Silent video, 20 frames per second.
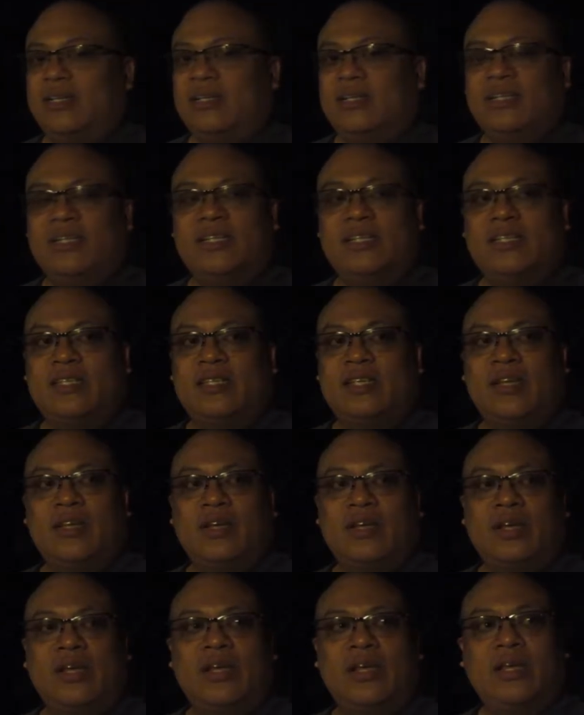this is
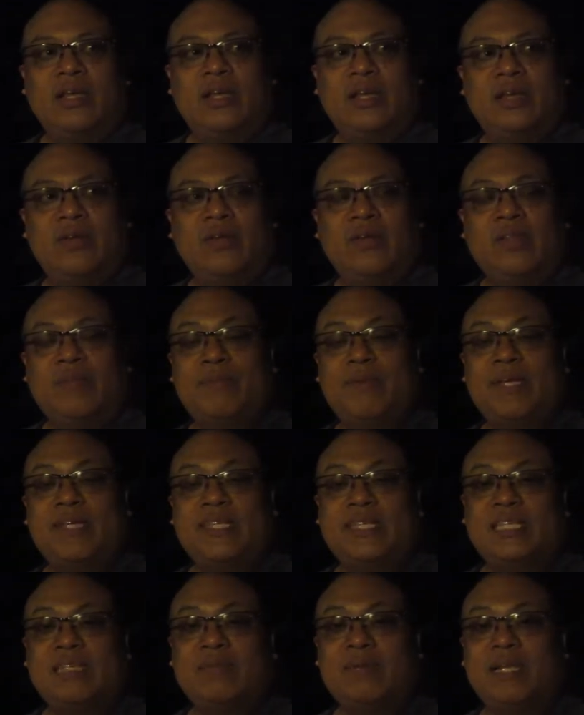the one of the
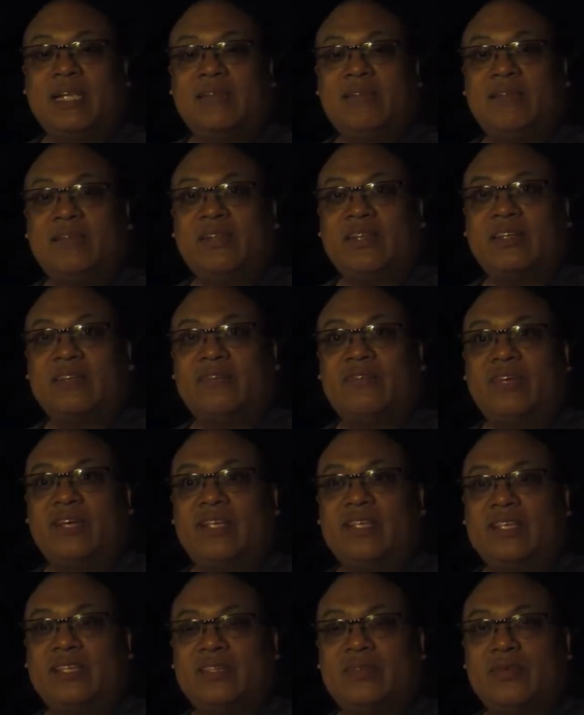best things about living in Las
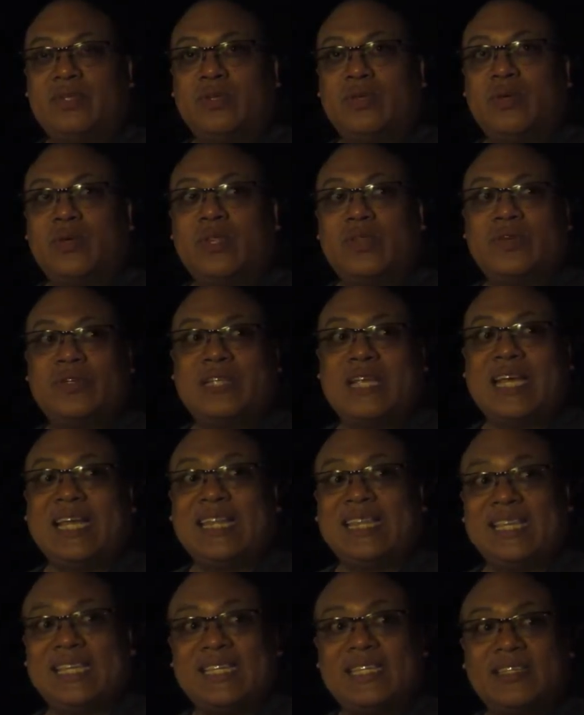Vegas is when the weather's
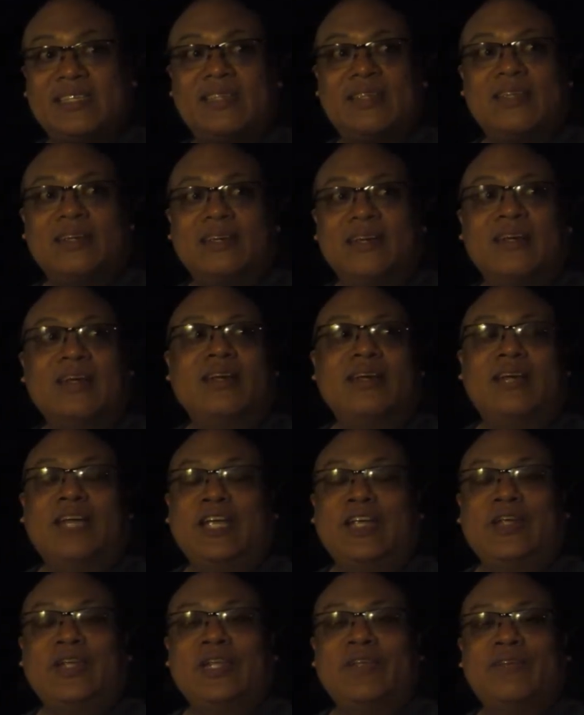like this
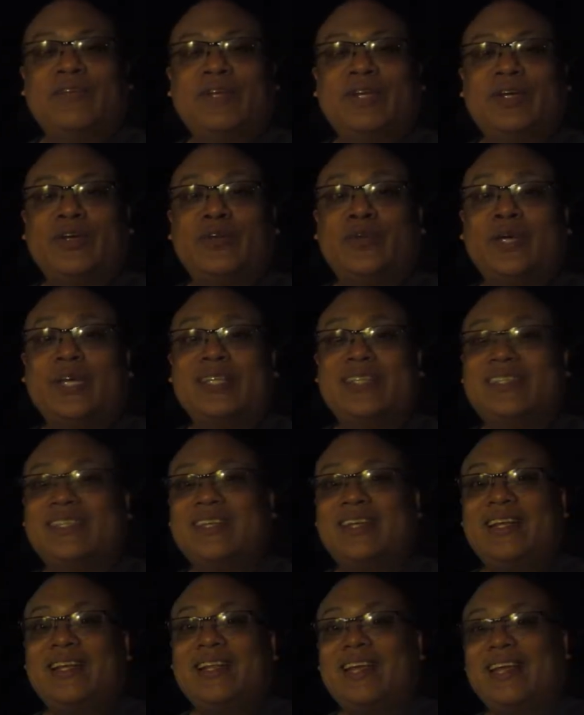and you live in a great
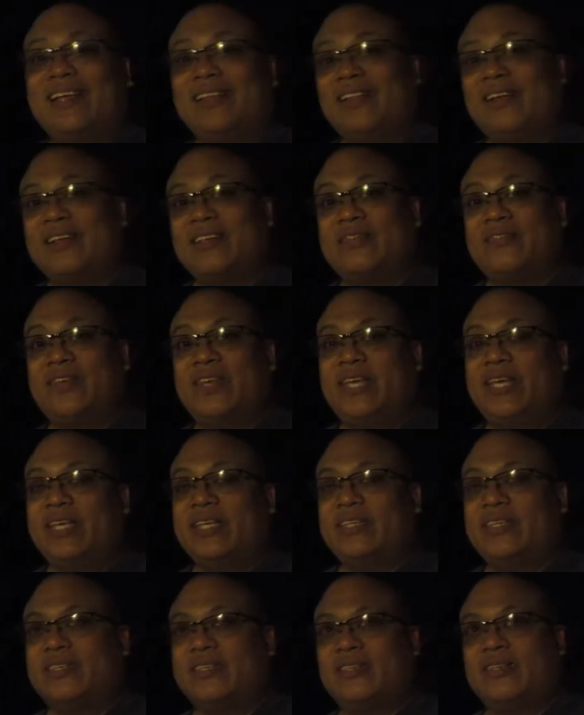city like Las
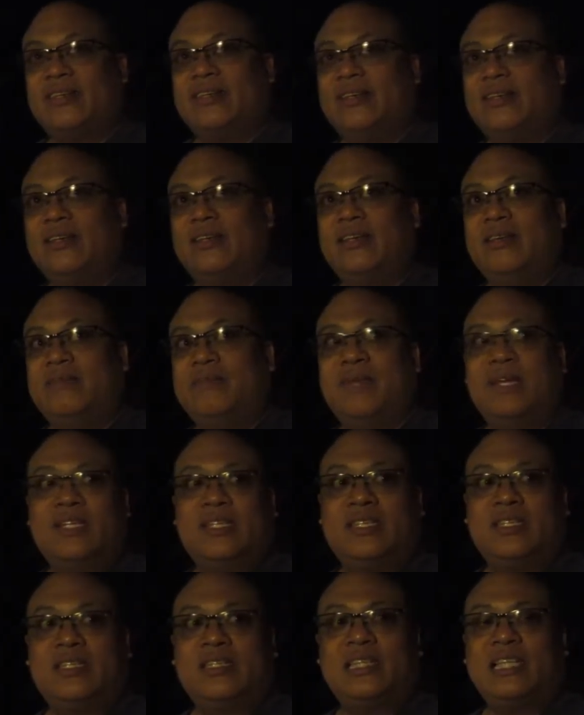Vegas it
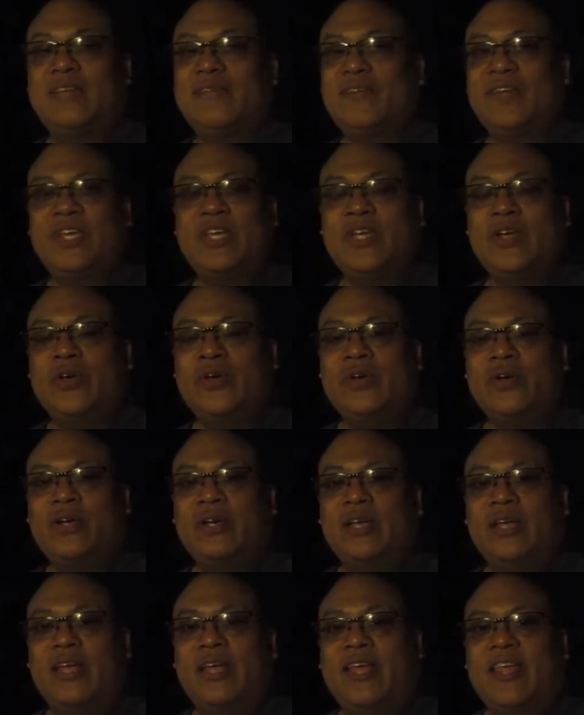makes living here
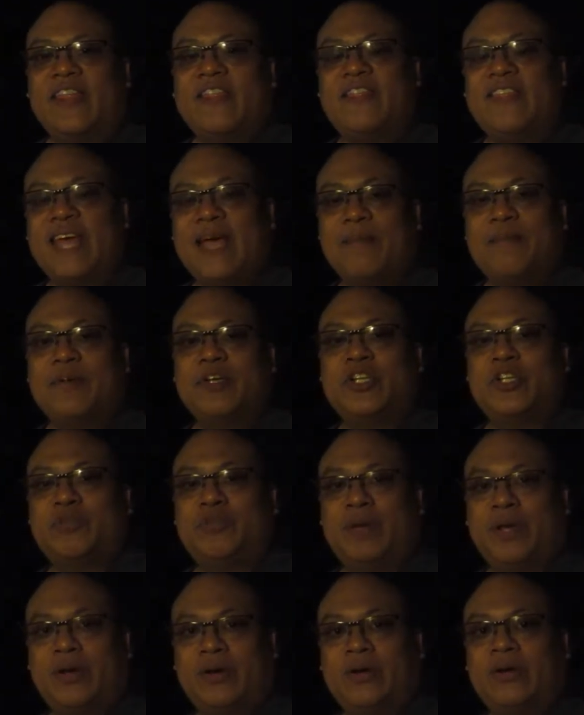that much
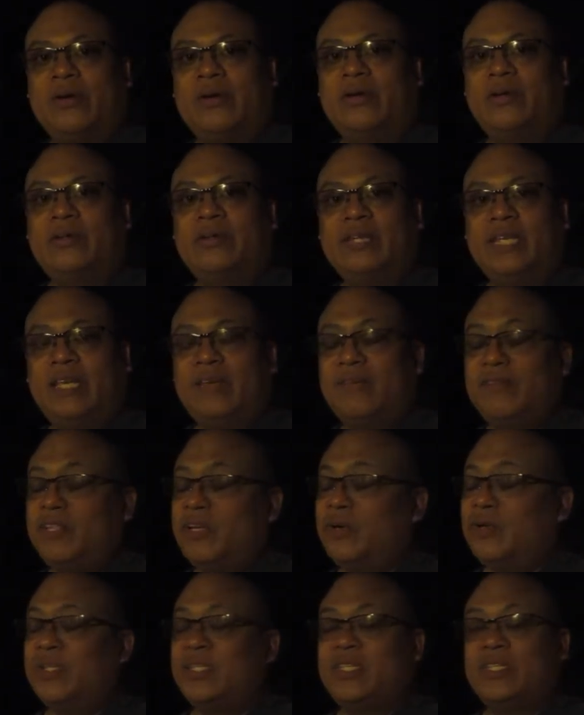better, even
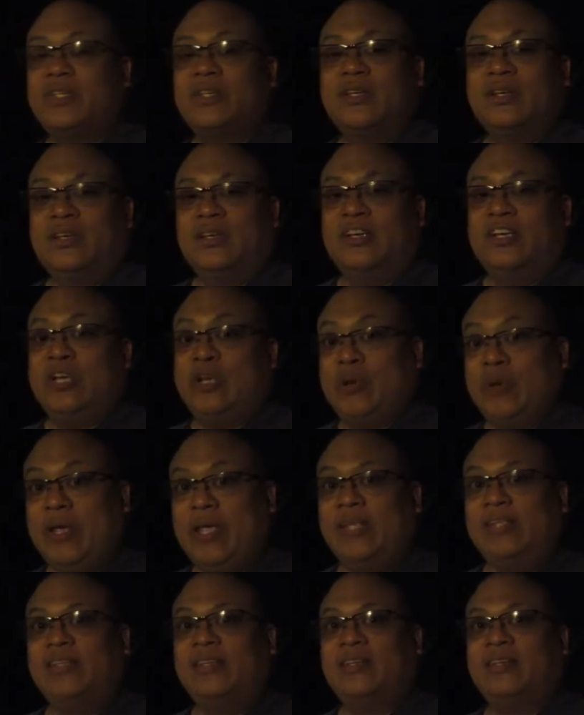though it's
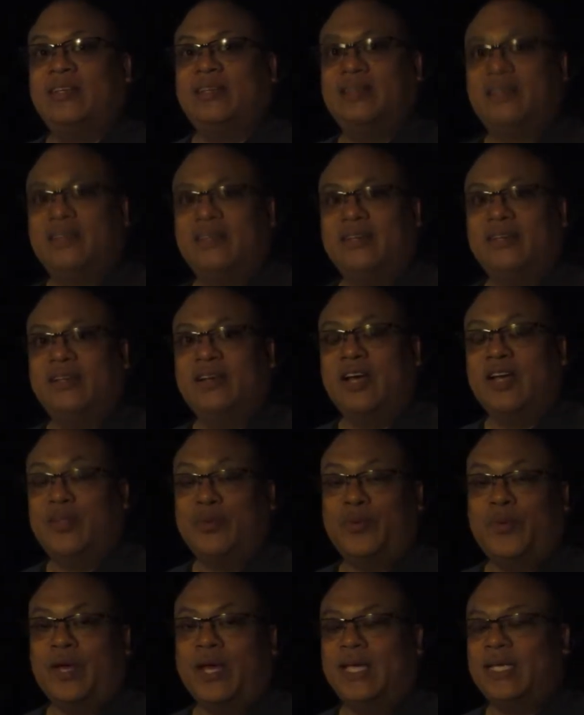great
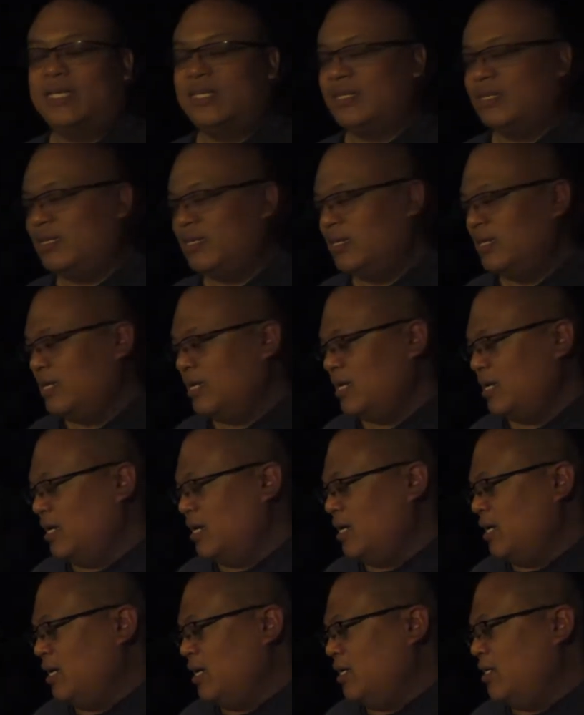otherwise.
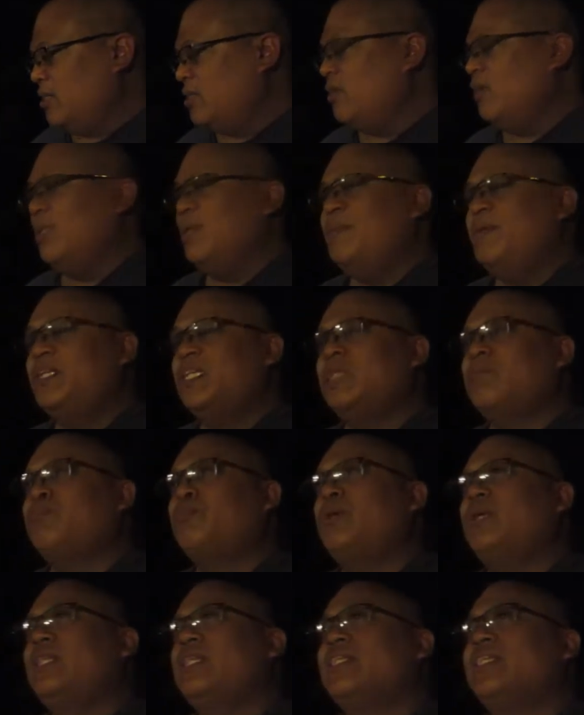So let me just
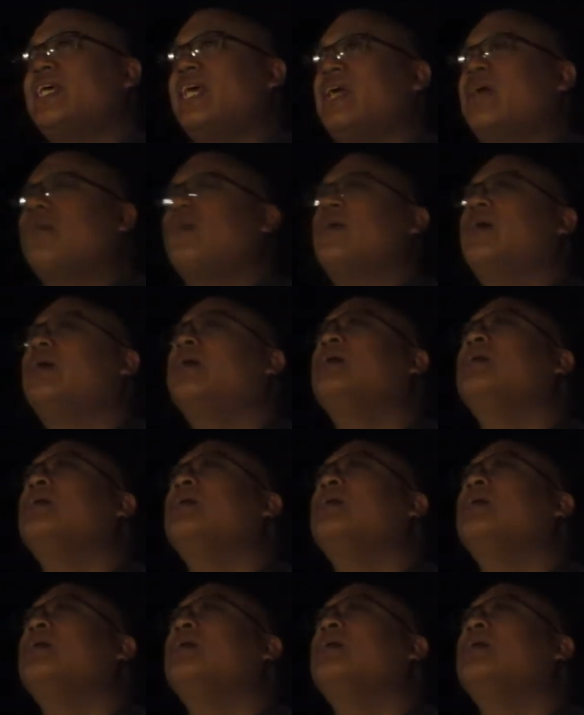breathe this air.